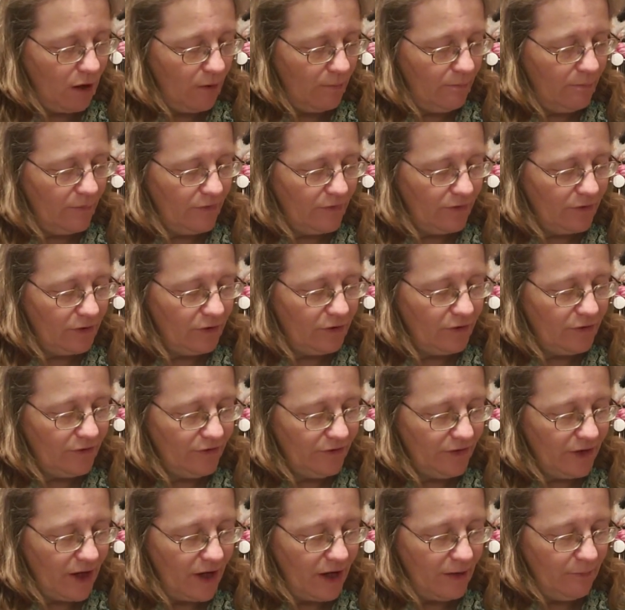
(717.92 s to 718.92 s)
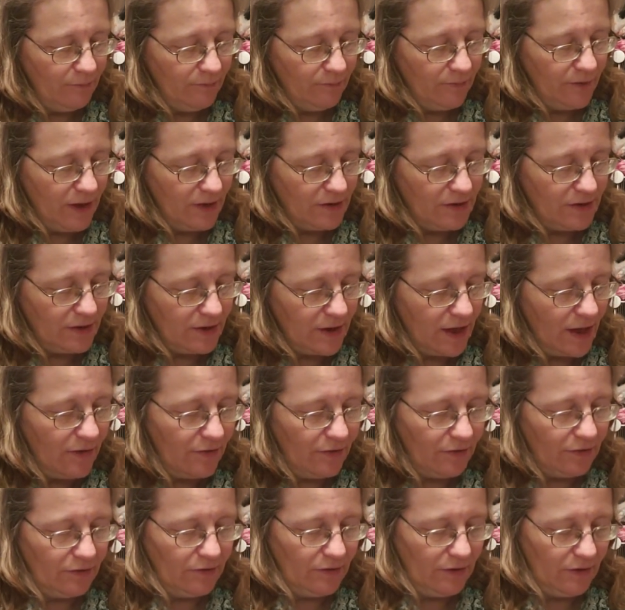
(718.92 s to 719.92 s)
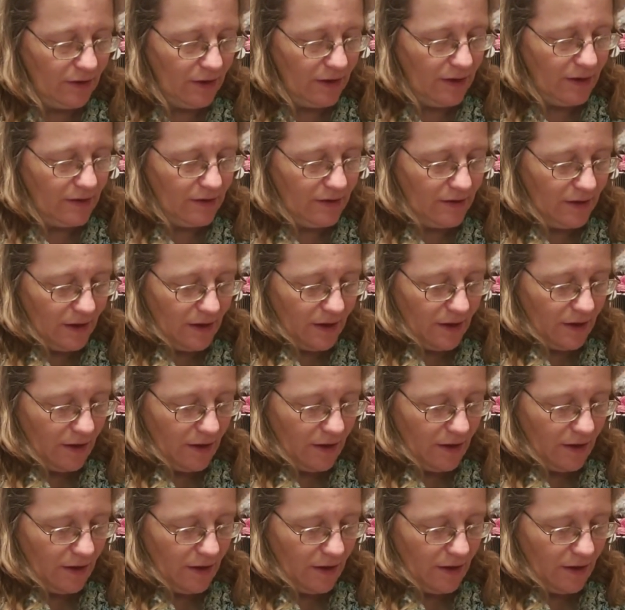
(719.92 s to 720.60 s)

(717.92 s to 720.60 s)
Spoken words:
the girls and I get together in